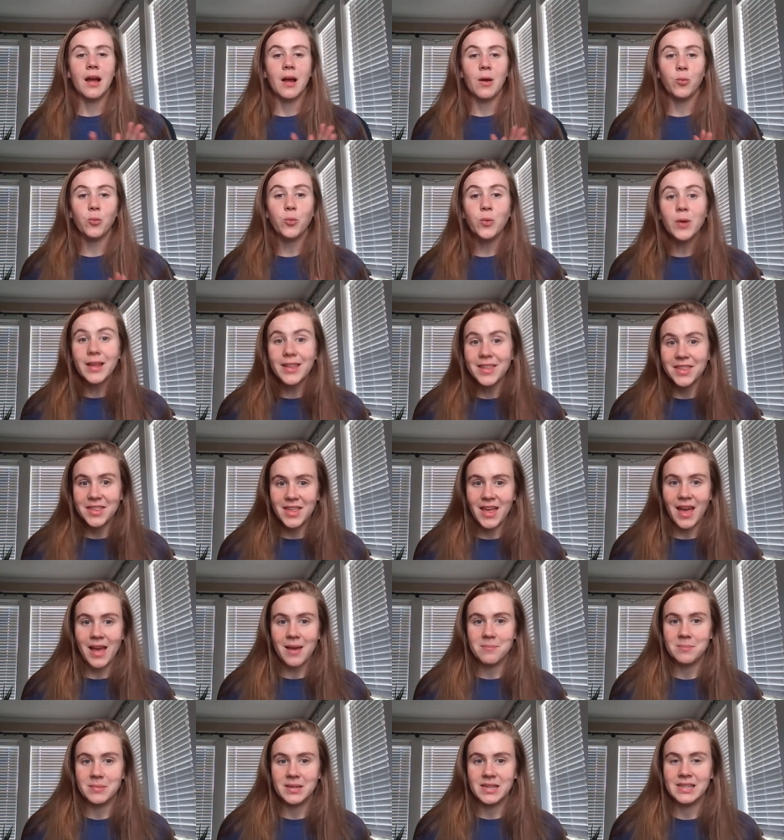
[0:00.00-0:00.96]
With
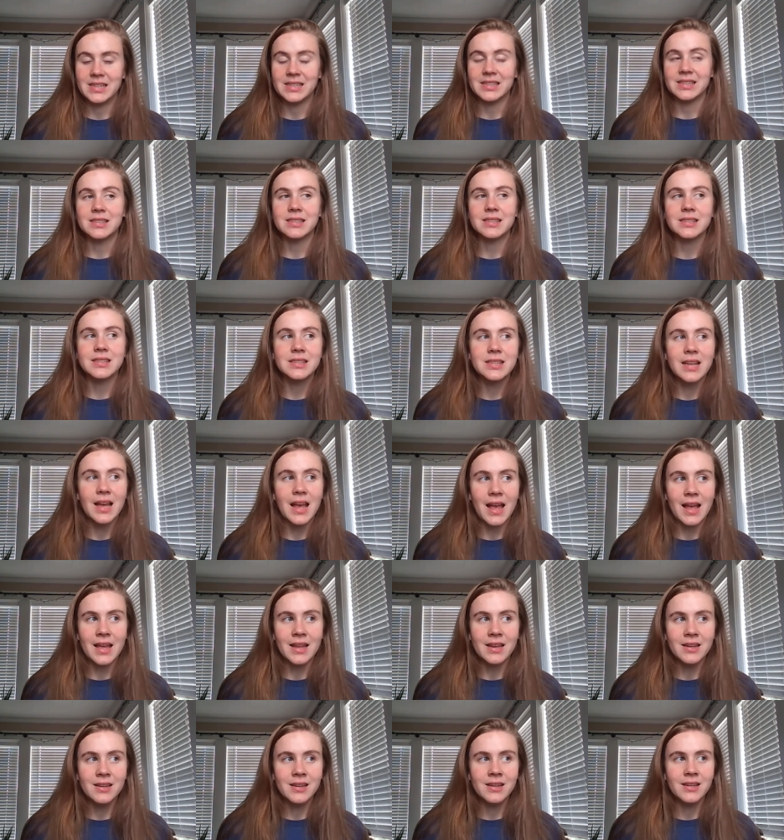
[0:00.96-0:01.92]
that being
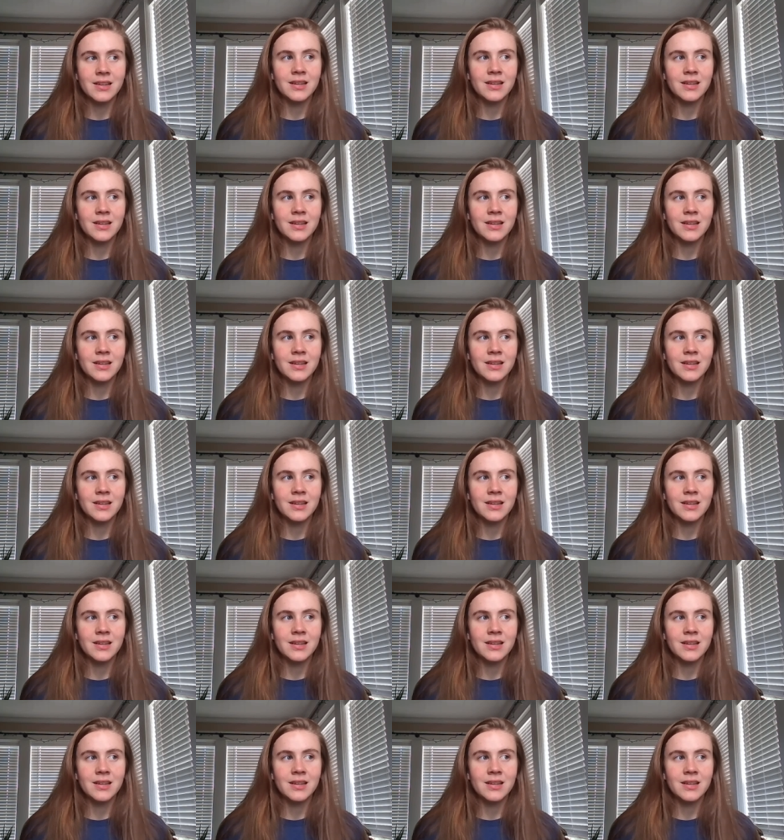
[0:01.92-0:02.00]
said,